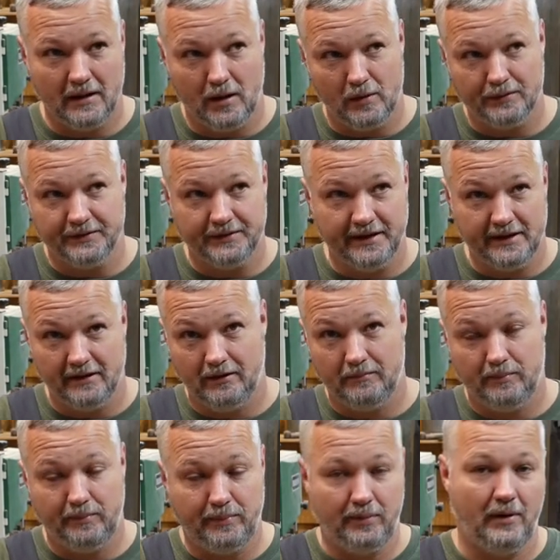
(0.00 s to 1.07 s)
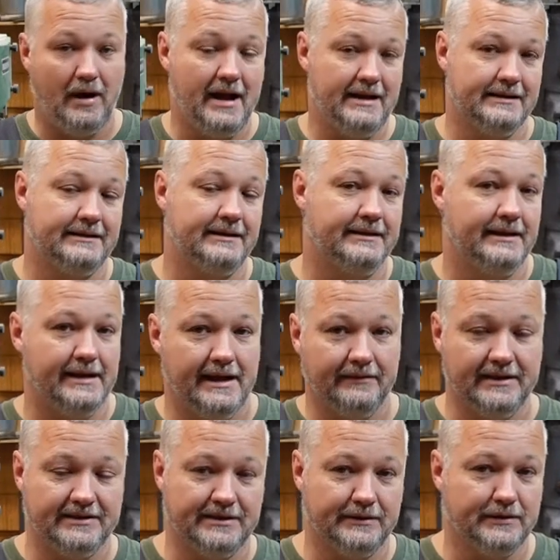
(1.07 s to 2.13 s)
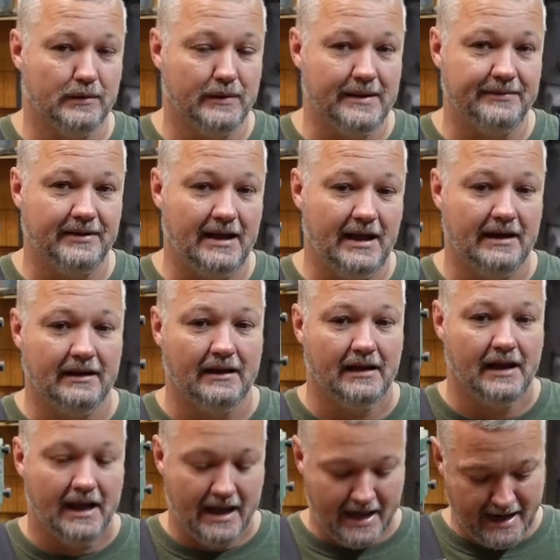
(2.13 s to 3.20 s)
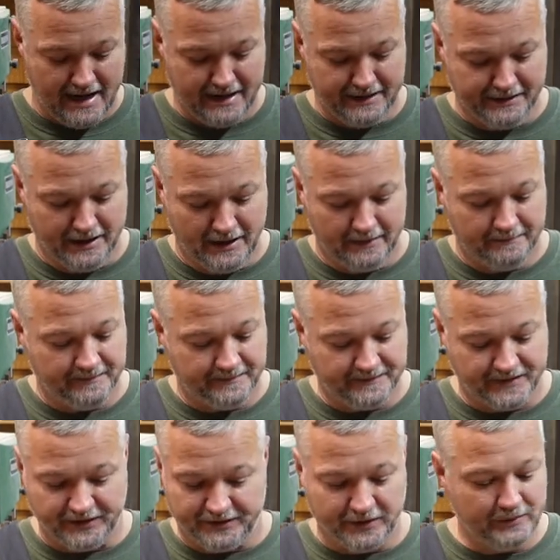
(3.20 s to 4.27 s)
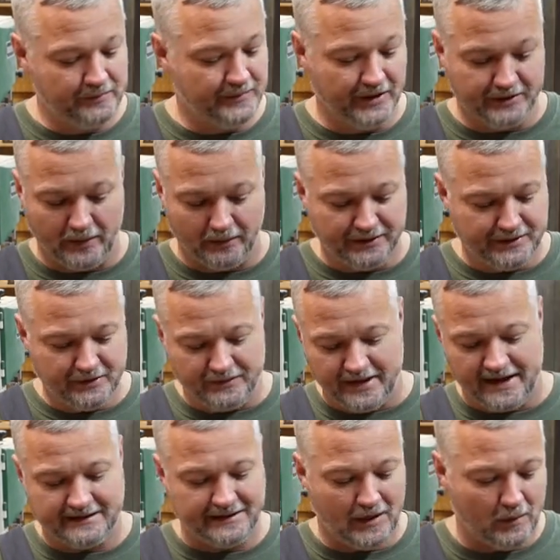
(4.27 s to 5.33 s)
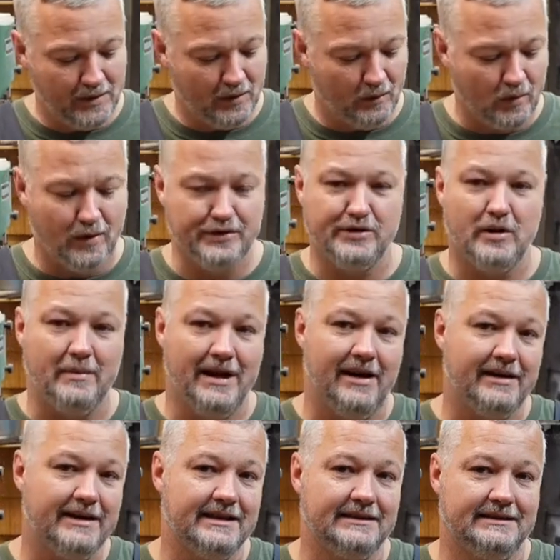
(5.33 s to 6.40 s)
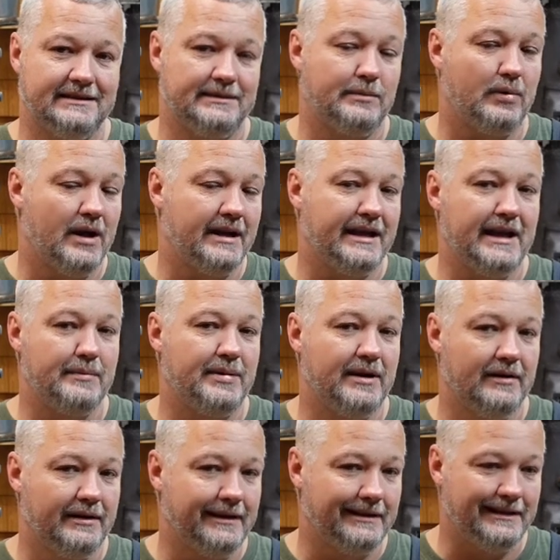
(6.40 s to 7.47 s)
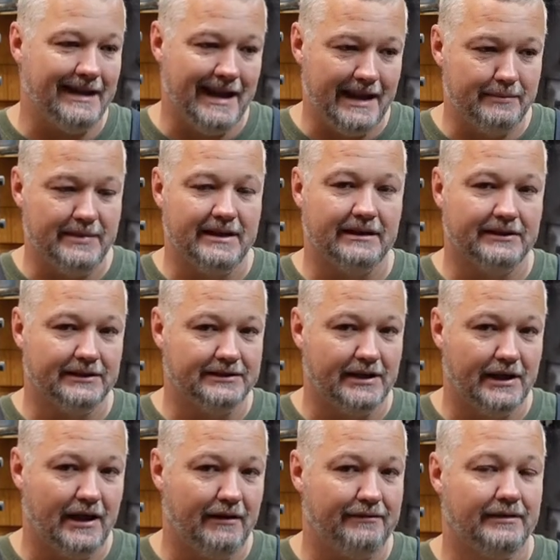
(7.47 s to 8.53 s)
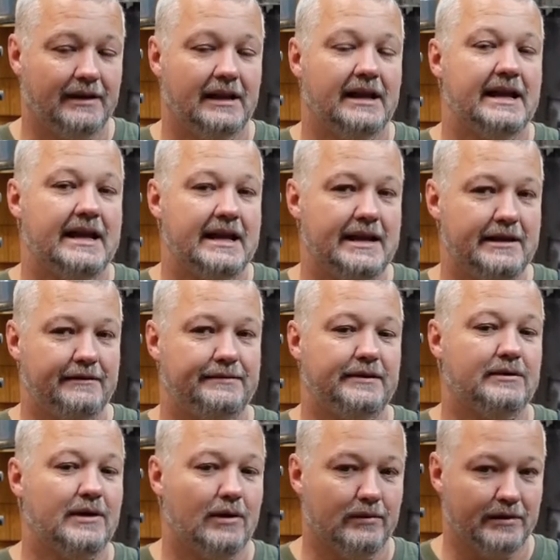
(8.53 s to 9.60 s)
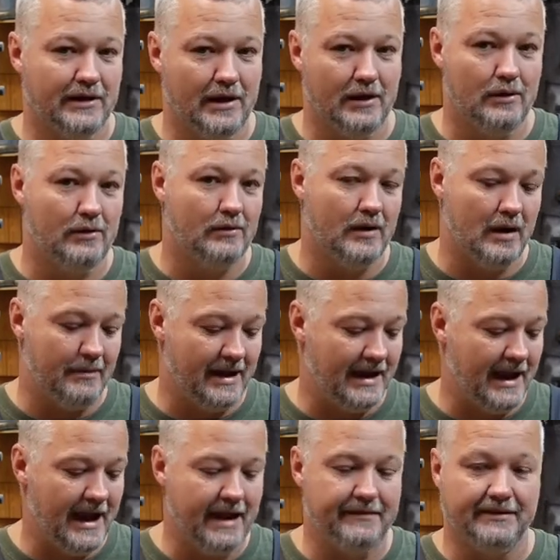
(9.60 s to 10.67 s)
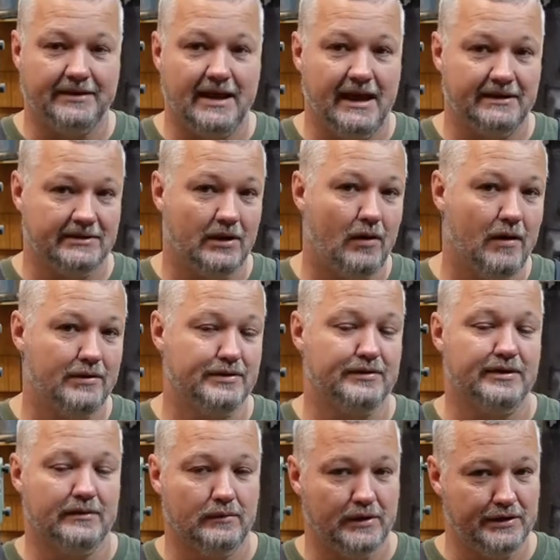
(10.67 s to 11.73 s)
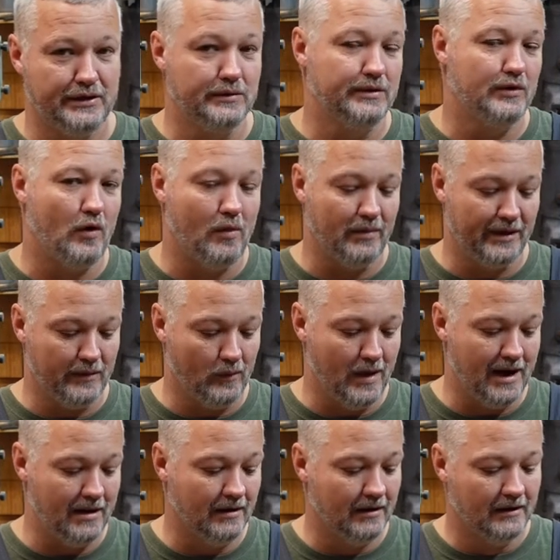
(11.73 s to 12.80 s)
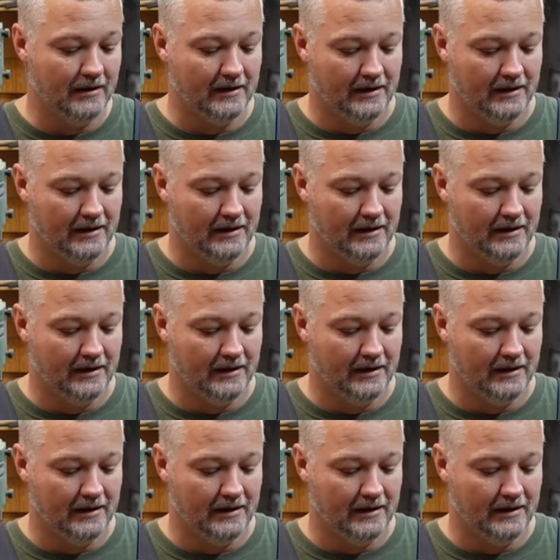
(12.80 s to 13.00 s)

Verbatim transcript: on sale price that they have listed on their website. And uh, the two, the only two things that I will warn you about is, is the break-in period can be a little tough if you don't go about a half a size larger than what you would normally wear.